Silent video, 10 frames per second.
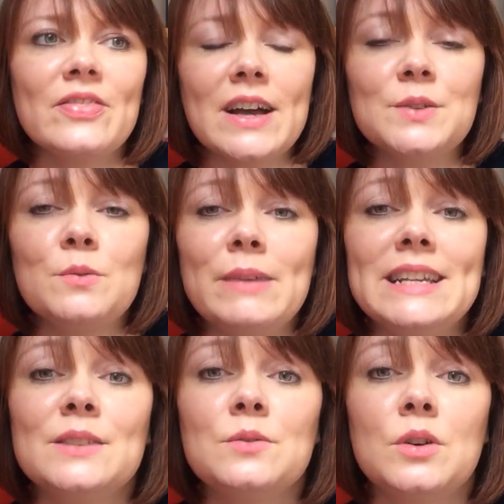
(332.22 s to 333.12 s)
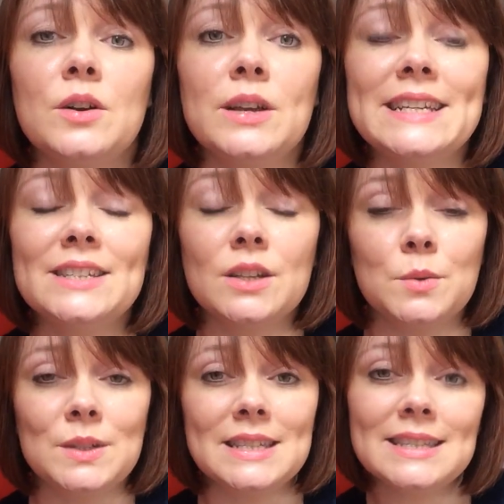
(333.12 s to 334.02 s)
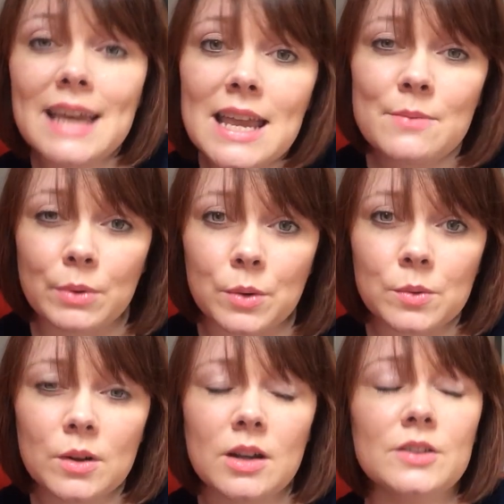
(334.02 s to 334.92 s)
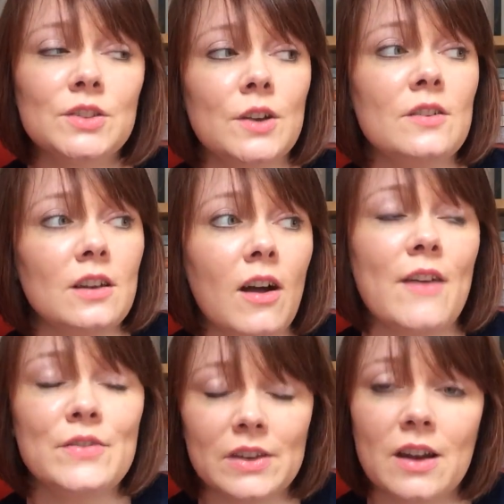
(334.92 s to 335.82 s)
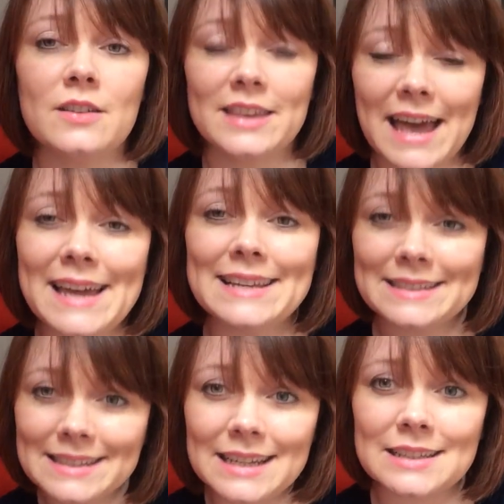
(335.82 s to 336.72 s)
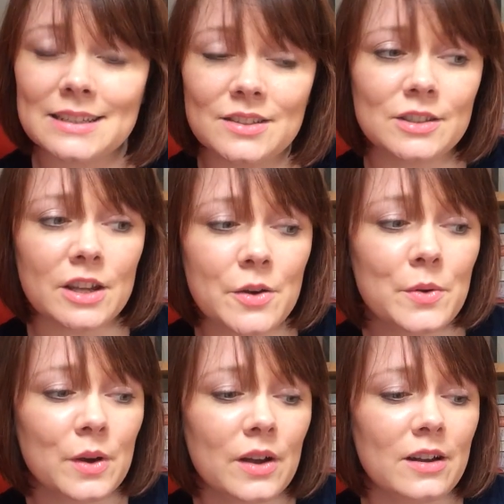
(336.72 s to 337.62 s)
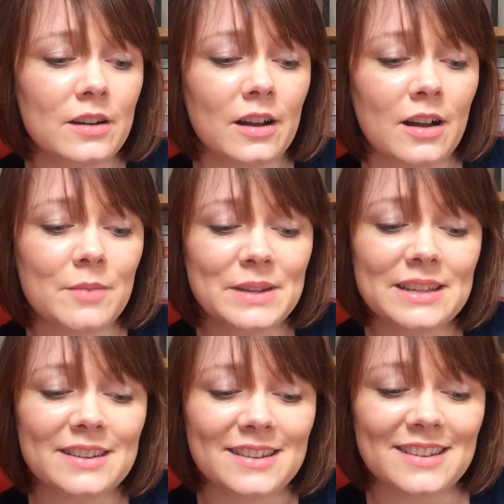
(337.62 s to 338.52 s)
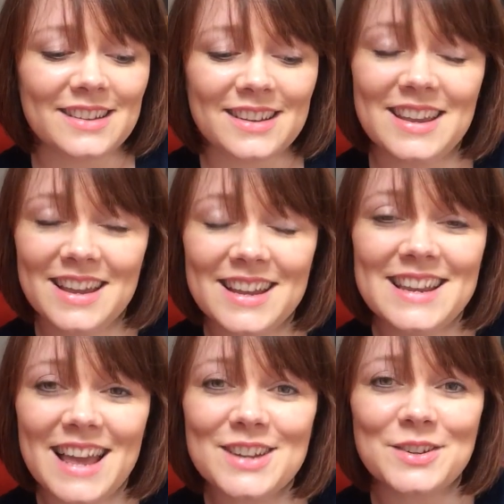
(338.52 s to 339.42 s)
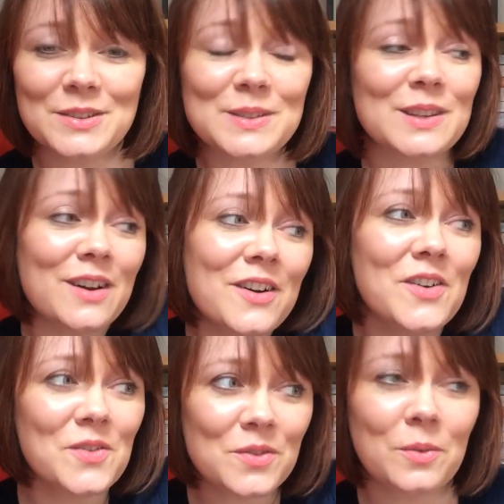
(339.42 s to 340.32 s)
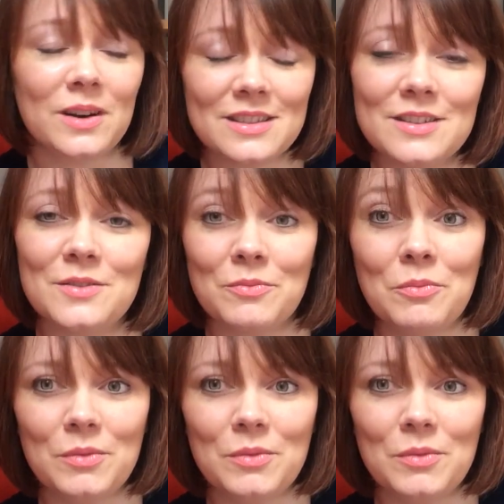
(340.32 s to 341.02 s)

that's what makes it so stable so that life on Earth can exist. So, I mean, electrons are one of the